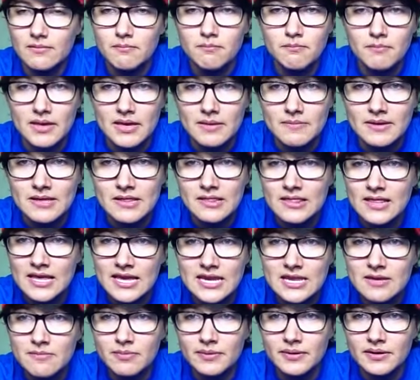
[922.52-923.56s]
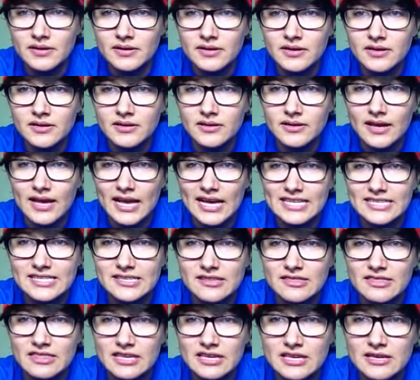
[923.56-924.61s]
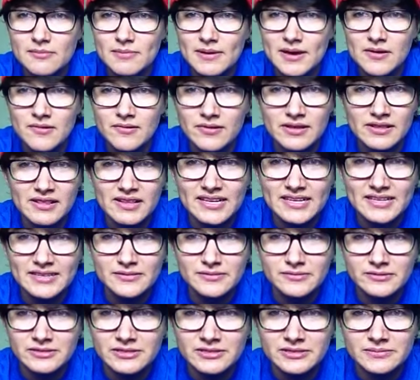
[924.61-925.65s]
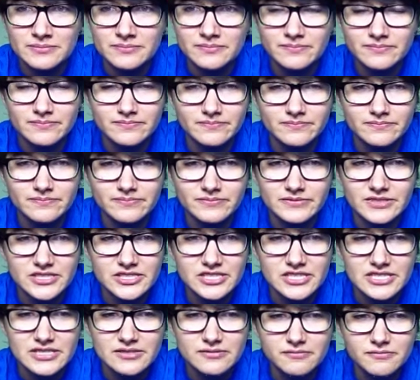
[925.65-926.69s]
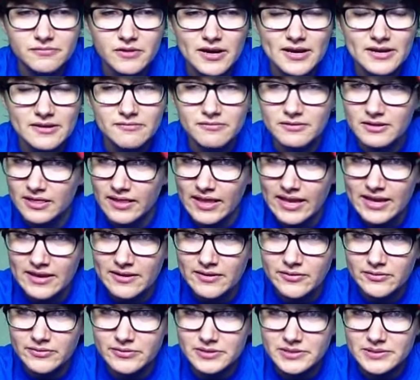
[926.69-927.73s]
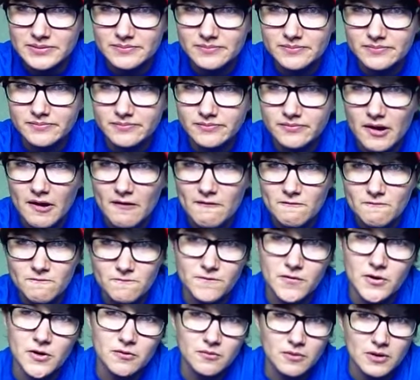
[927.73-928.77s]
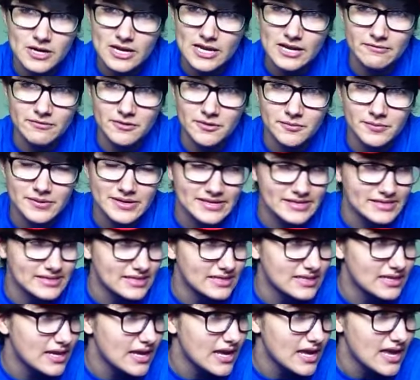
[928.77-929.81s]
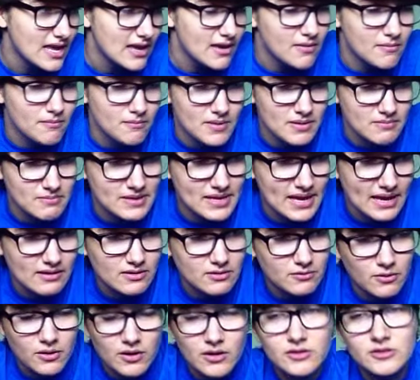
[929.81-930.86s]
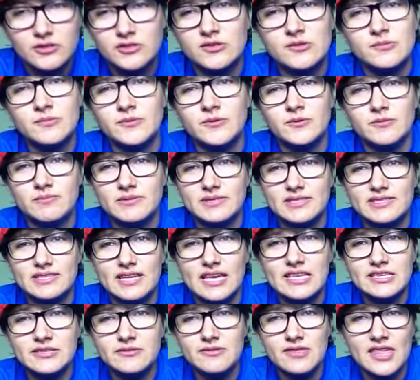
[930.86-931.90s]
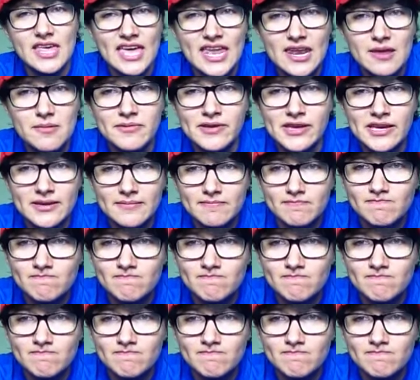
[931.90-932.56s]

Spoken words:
Maybe Ladybug has a thing about clowns. She's afraid of clowns. For whatever reason. Maybe Cat Noir is super obsessed with anime.